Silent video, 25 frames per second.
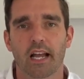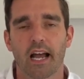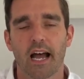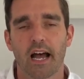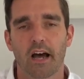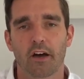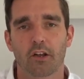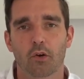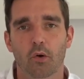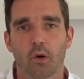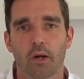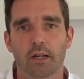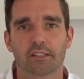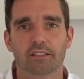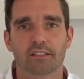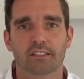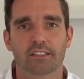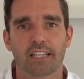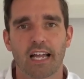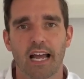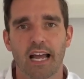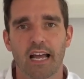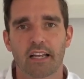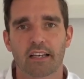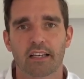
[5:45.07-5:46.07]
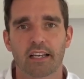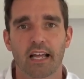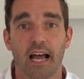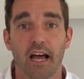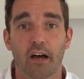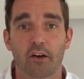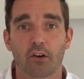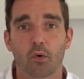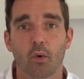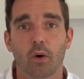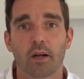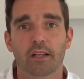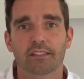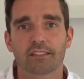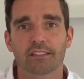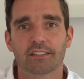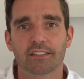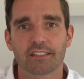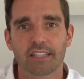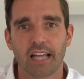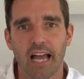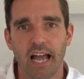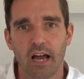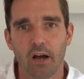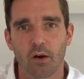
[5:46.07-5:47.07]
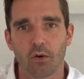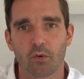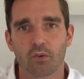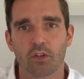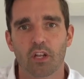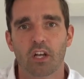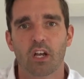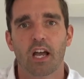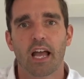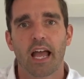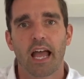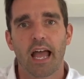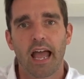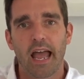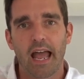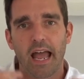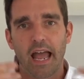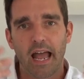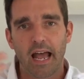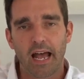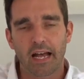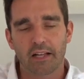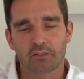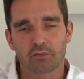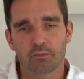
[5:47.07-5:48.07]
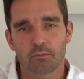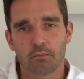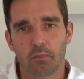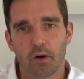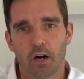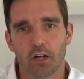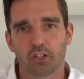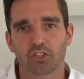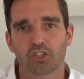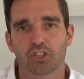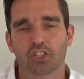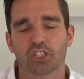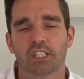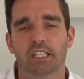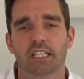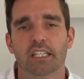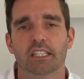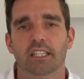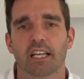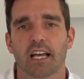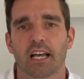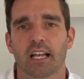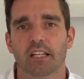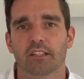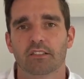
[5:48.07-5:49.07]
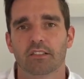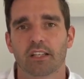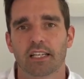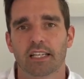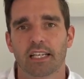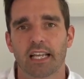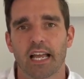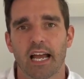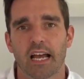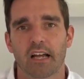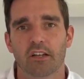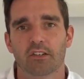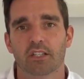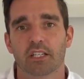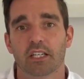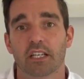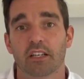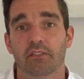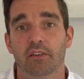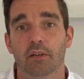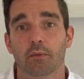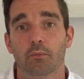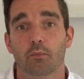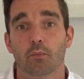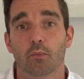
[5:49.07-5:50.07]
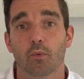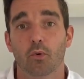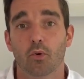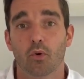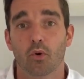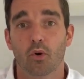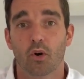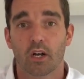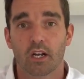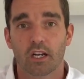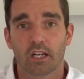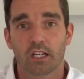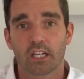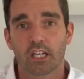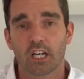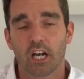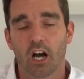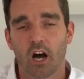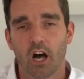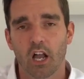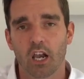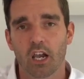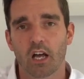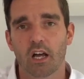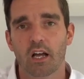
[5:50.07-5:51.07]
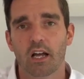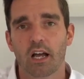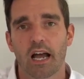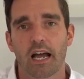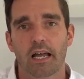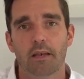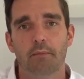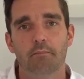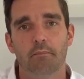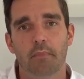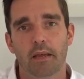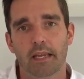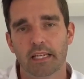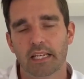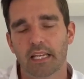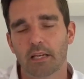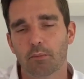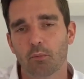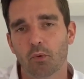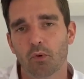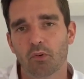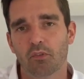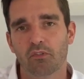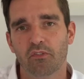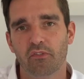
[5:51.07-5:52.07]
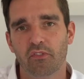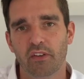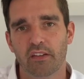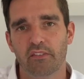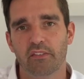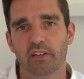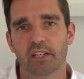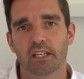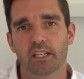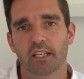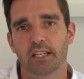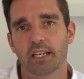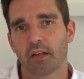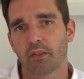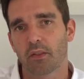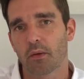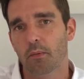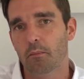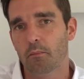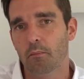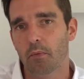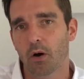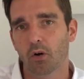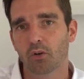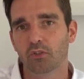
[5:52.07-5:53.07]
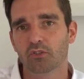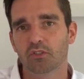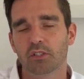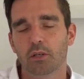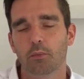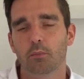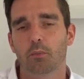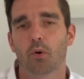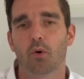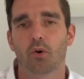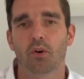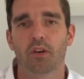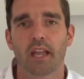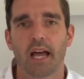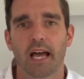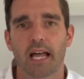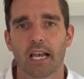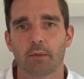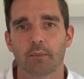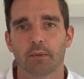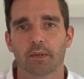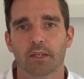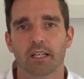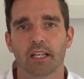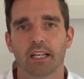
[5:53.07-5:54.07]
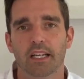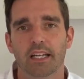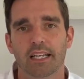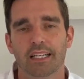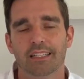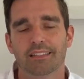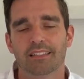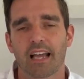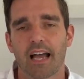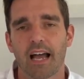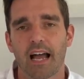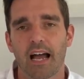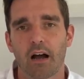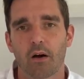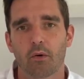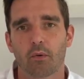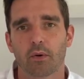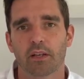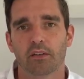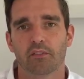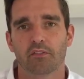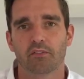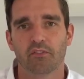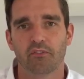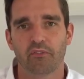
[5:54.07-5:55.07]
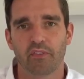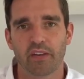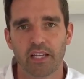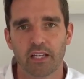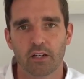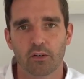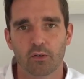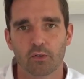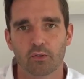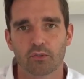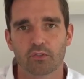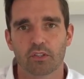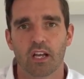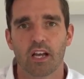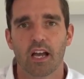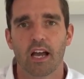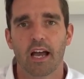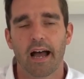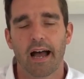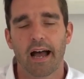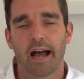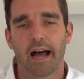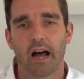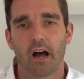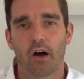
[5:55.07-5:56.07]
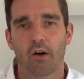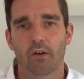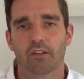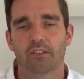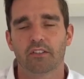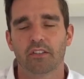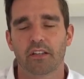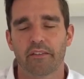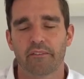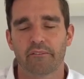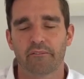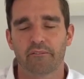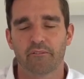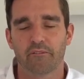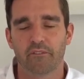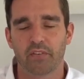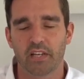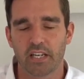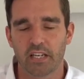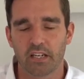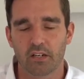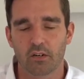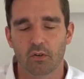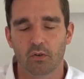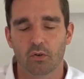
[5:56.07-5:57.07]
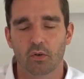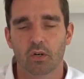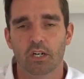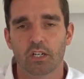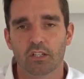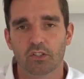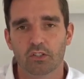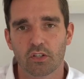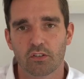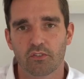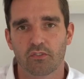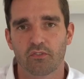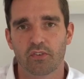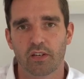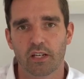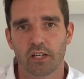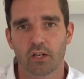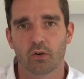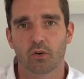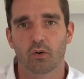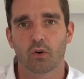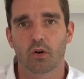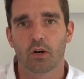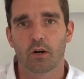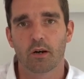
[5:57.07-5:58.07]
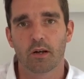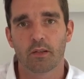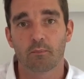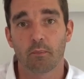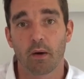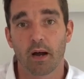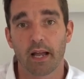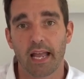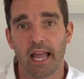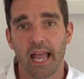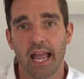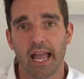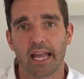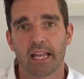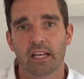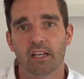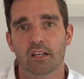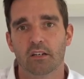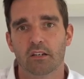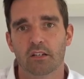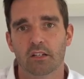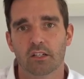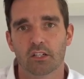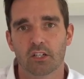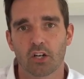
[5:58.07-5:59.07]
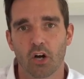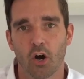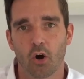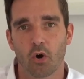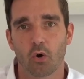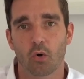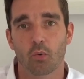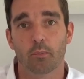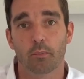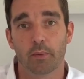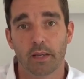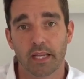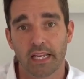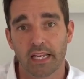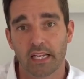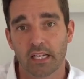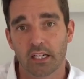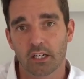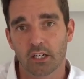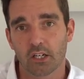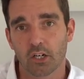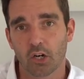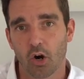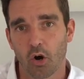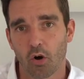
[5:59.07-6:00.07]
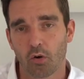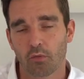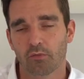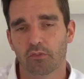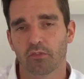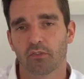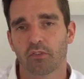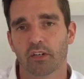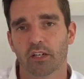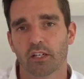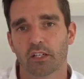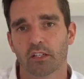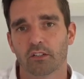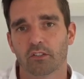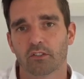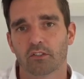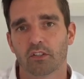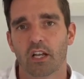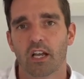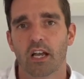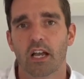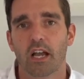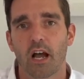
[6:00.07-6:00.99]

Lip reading: How do I stand? How do I sound? As much detail as I can to give it more color and make it more vivid. Now the most important element is how it feels. How does it feel to feel my end goal, being confidence?